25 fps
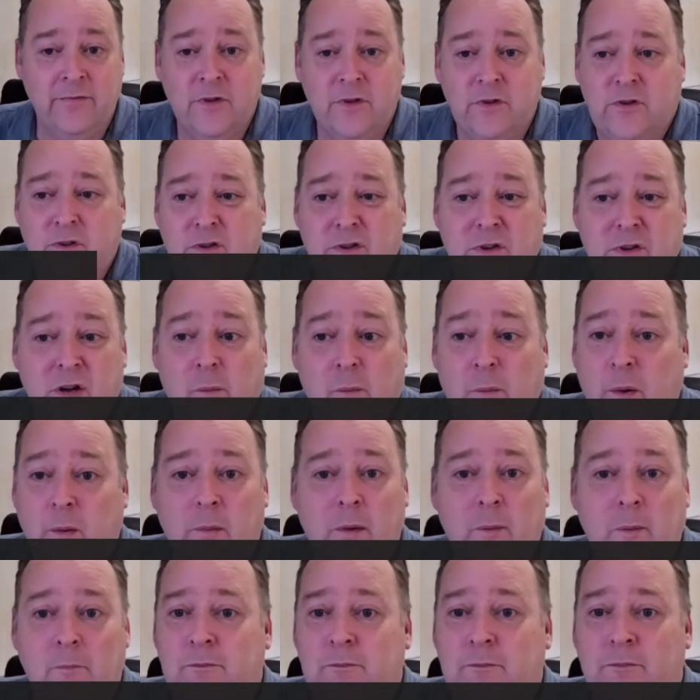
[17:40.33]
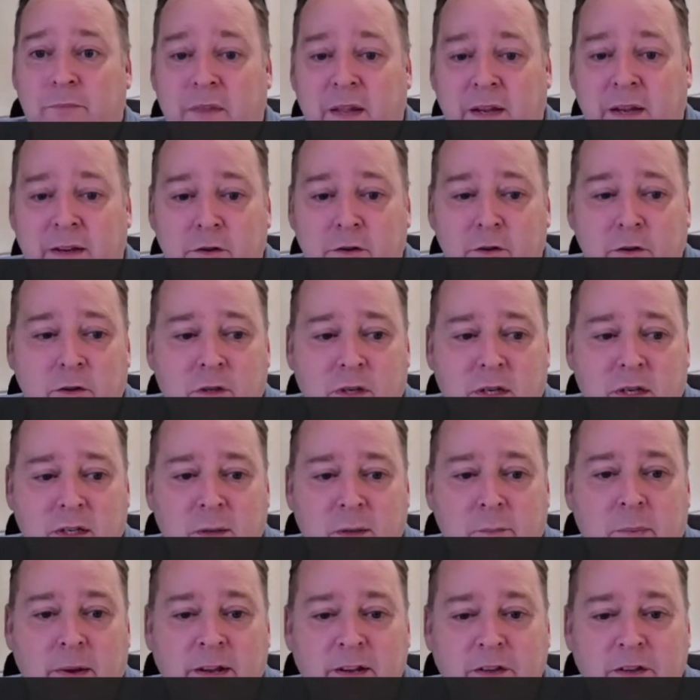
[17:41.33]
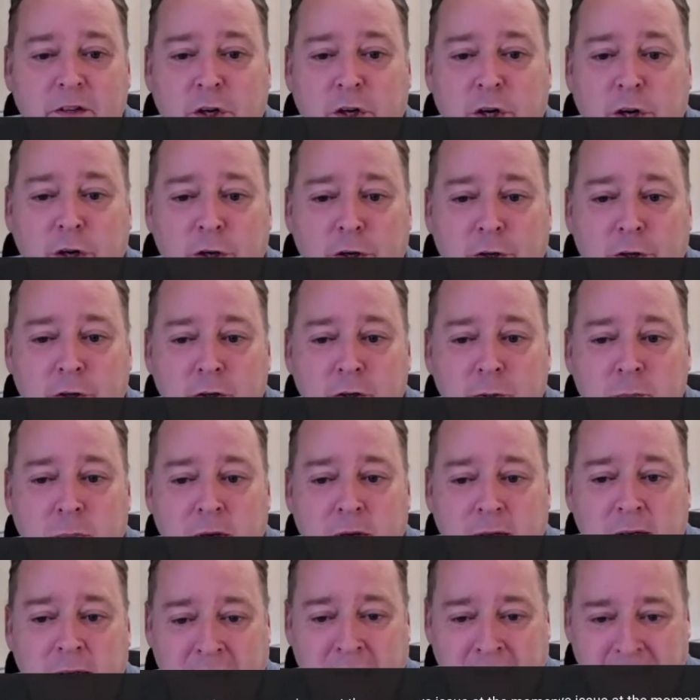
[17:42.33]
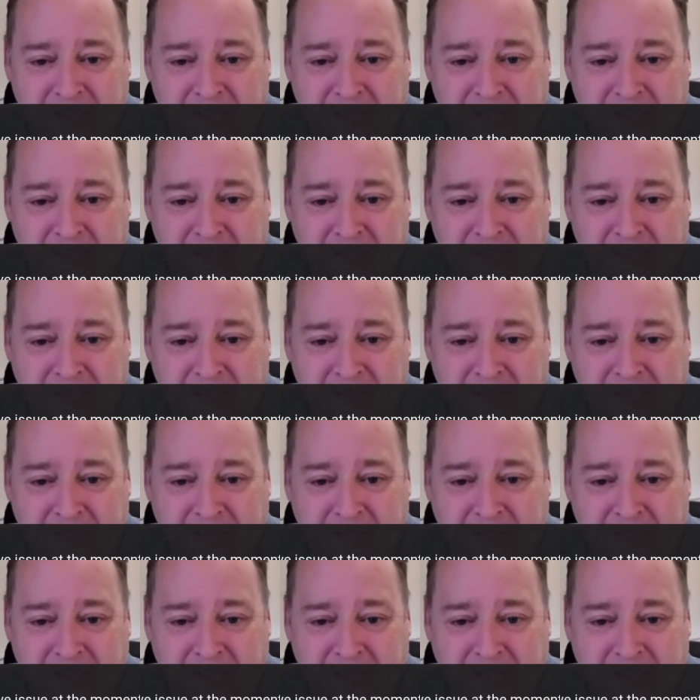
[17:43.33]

And it's just not a problem. That just disappears and goes.